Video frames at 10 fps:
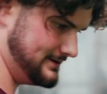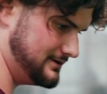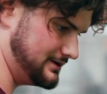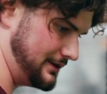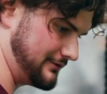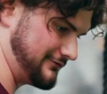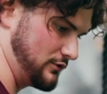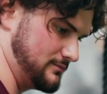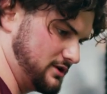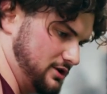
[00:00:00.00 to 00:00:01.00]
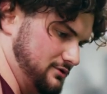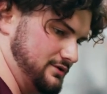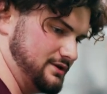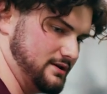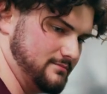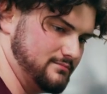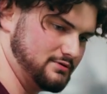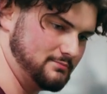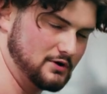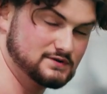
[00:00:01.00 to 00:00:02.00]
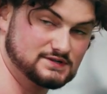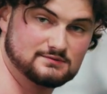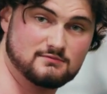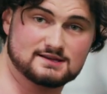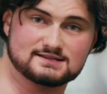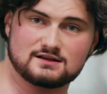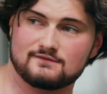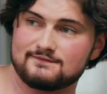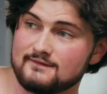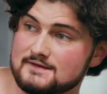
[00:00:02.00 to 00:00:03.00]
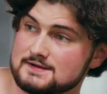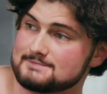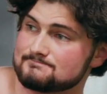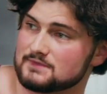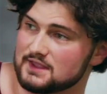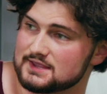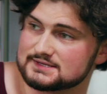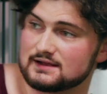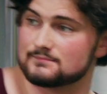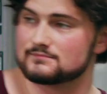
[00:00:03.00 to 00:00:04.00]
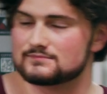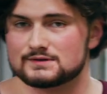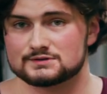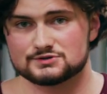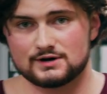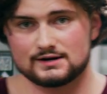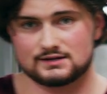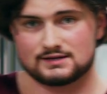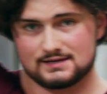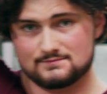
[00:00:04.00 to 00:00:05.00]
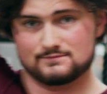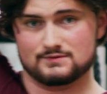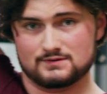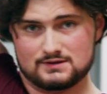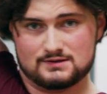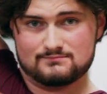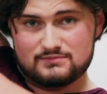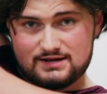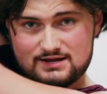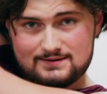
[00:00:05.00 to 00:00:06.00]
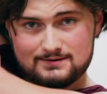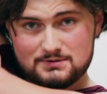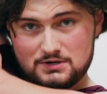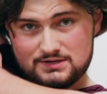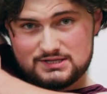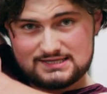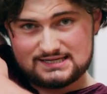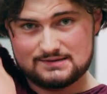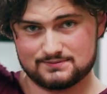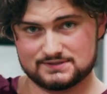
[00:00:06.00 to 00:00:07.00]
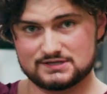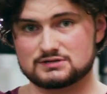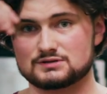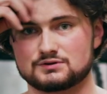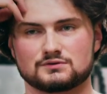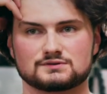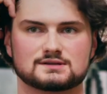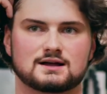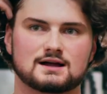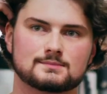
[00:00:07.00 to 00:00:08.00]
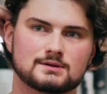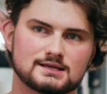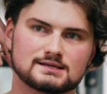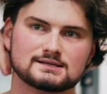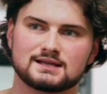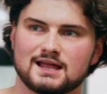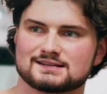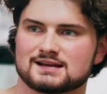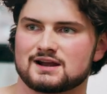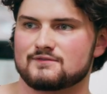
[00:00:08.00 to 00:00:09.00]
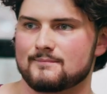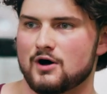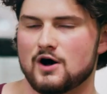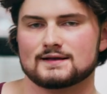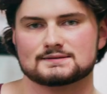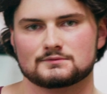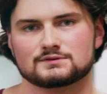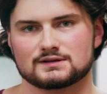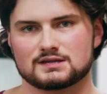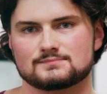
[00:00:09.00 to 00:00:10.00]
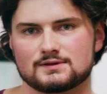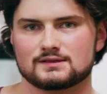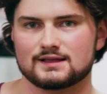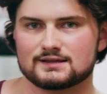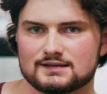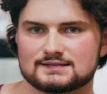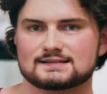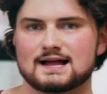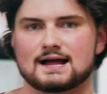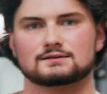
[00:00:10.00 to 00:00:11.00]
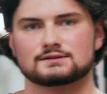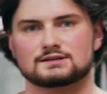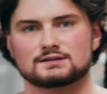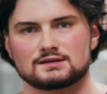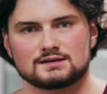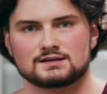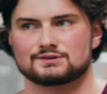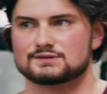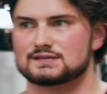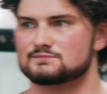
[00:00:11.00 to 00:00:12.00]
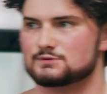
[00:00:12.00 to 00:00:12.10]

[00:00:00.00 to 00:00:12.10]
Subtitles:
Another form cue that I'm proposing to myself is I'm trying to keep my elbow in the same position the whole time. It's kind of impossible to keep it like exactly in the same